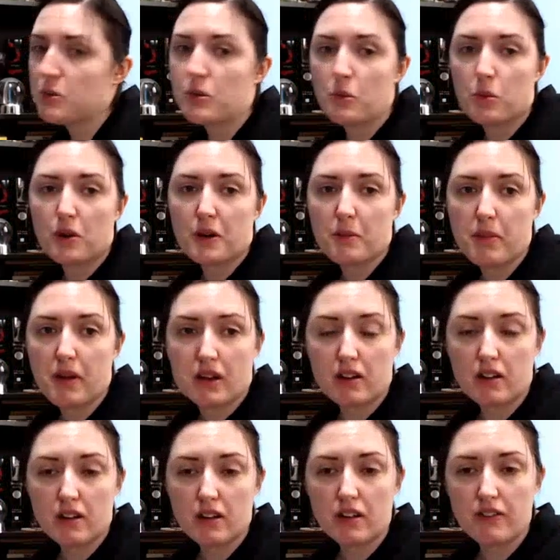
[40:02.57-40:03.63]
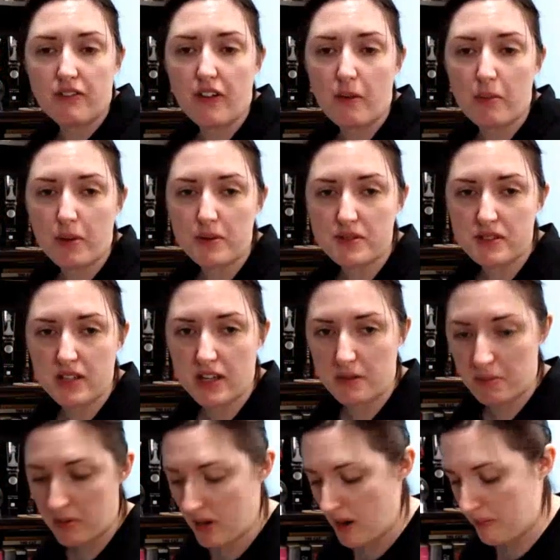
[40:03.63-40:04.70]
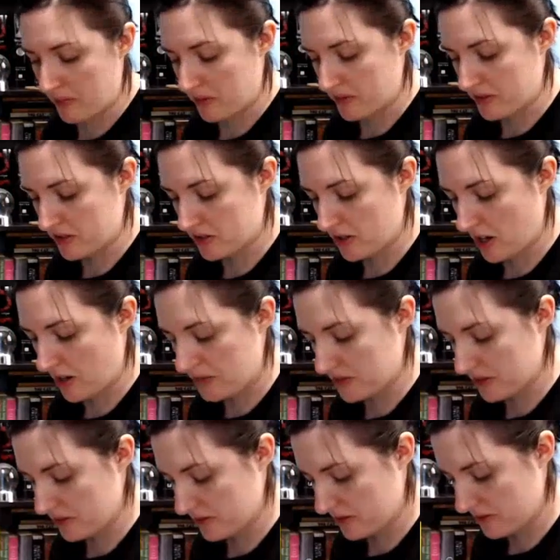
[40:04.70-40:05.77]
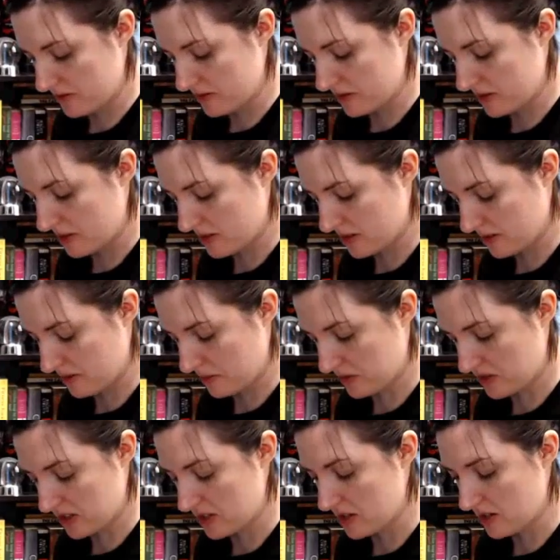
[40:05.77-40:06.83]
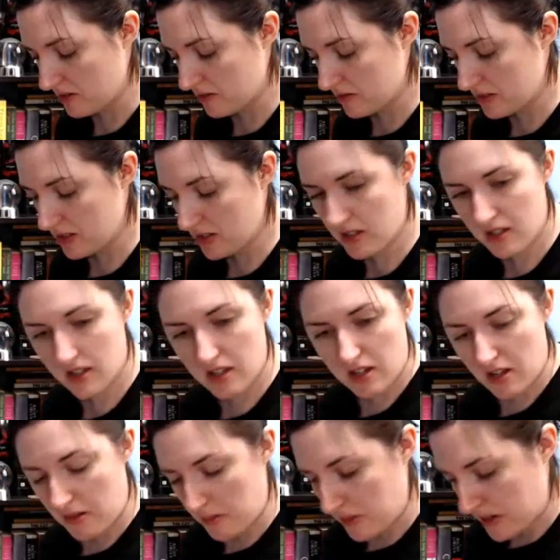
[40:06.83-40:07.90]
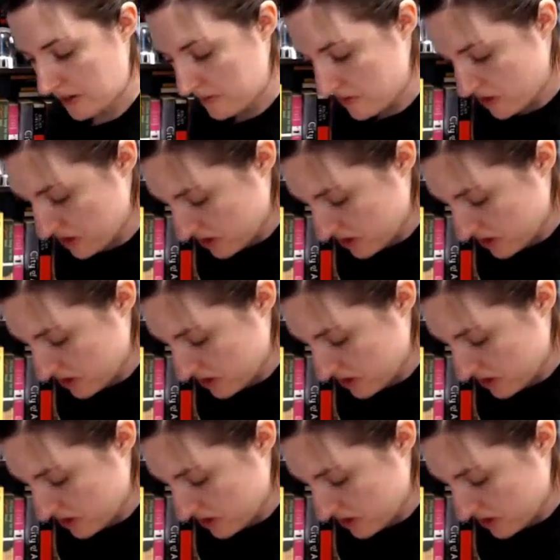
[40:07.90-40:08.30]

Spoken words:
work better if a person had proper sharp scissors, which I don't. But I'm just